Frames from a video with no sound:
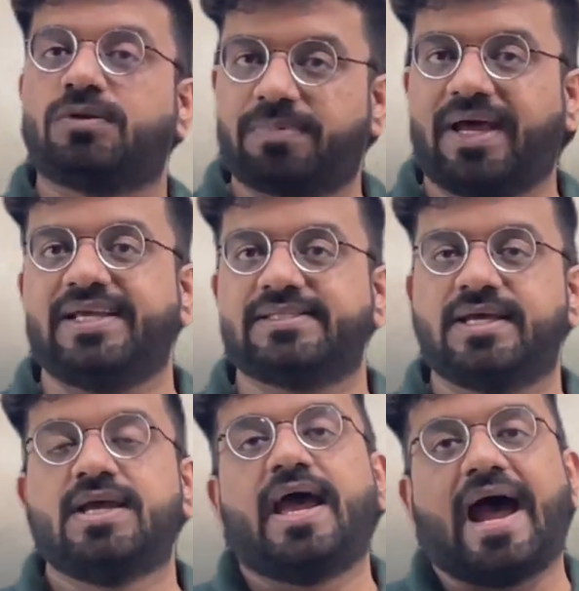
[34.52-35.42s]
price
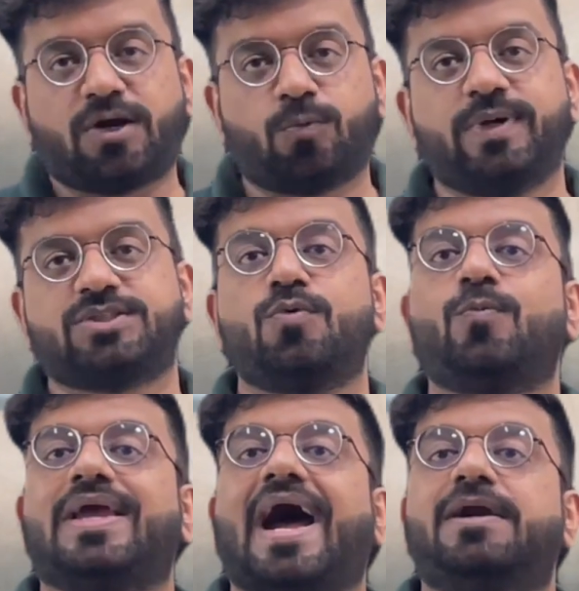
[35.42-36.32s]
at which
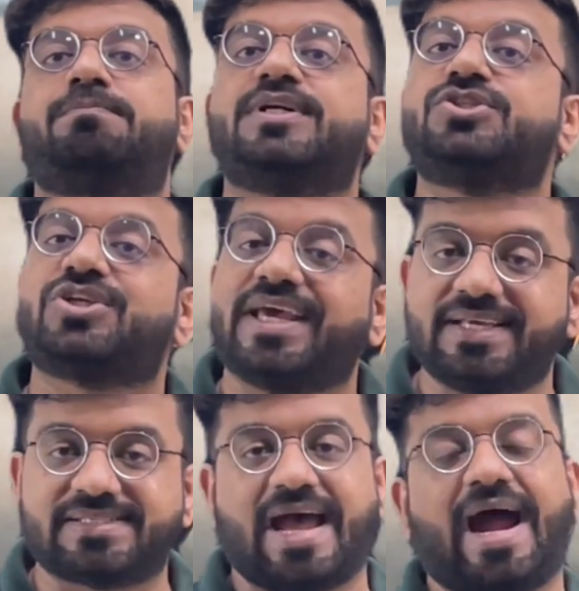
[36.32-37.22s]
we had
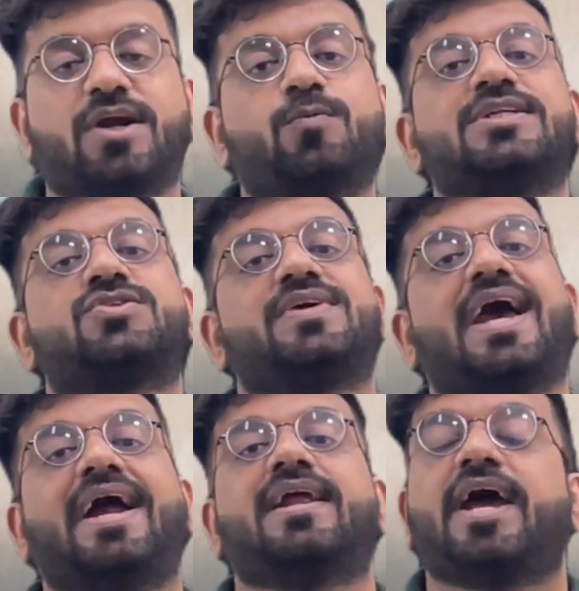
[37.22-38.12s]
purchased, at which we
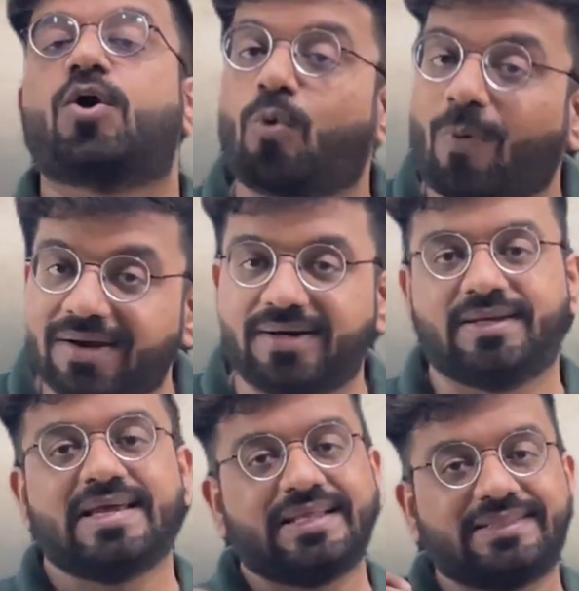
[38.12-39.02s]
had acquired
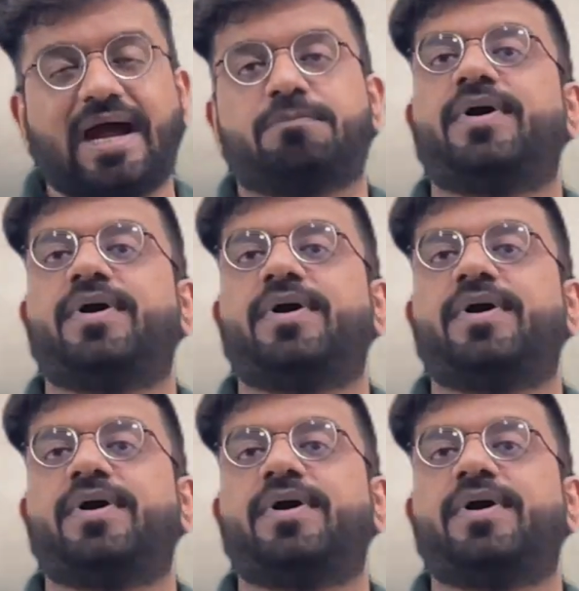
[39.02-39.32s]
that